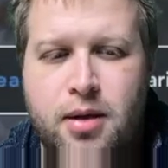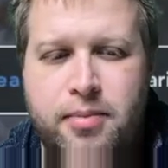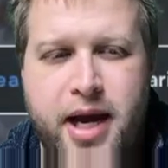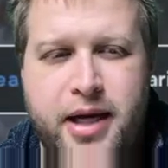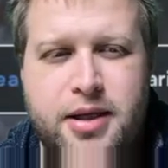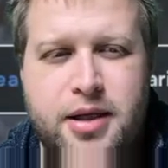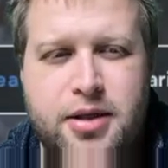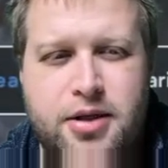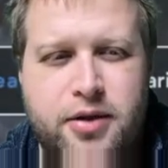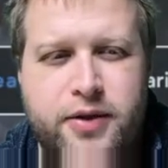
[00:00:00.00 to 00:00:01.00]
Back to the
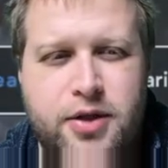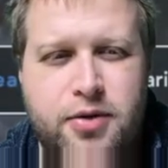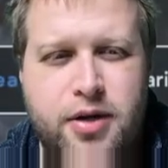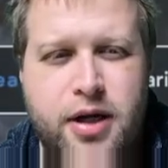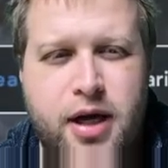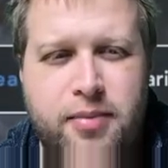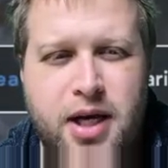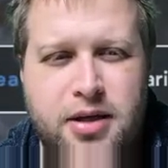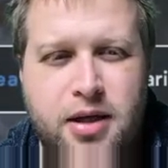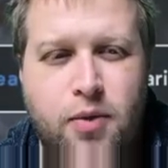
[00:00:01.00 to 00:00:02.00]
conservatory. I'm guessing